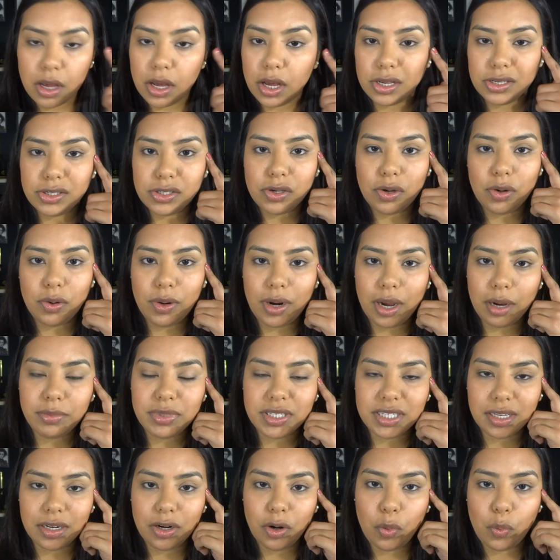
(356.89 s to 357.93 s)
So now I'm just
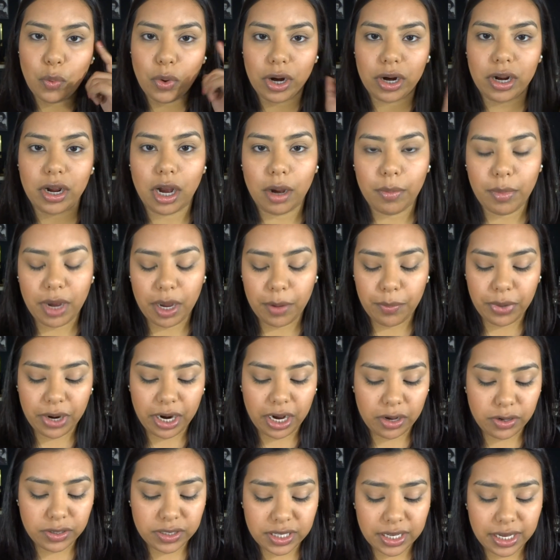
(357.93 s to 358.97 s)
going to work on my
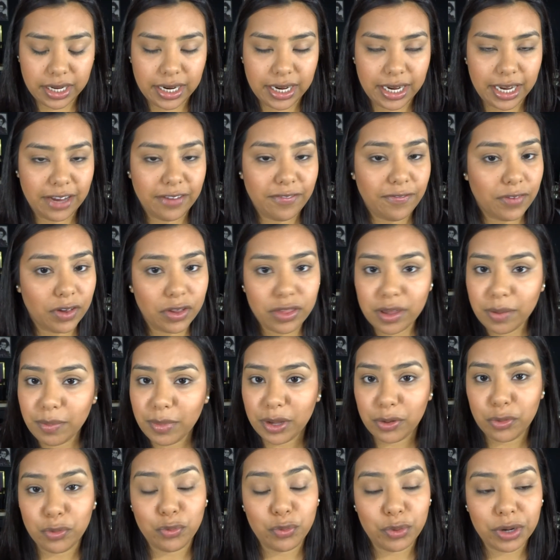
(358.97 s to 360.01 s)
brows, and I fill them
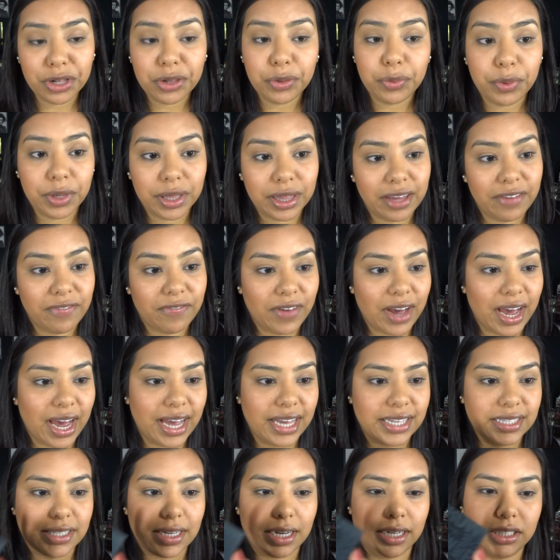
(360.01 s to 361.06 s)
in really
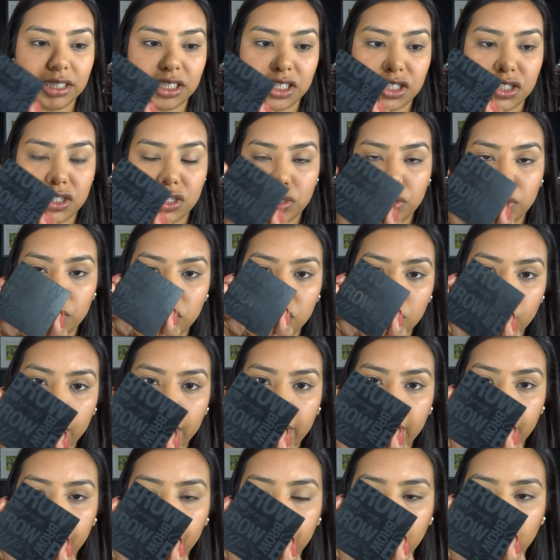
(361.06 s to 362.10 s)
fast. I just use
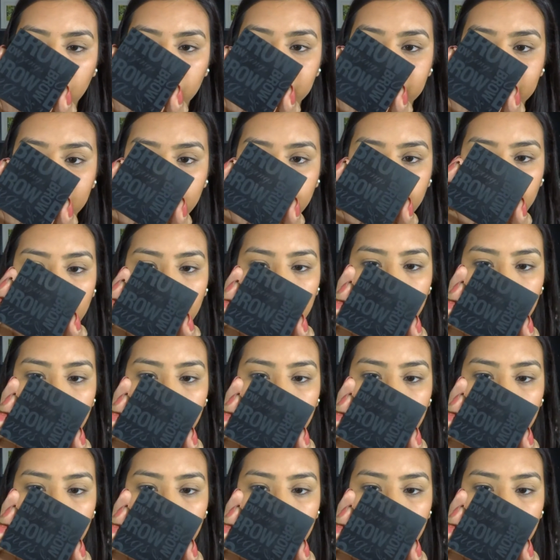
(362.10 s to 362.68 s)
my Browsing by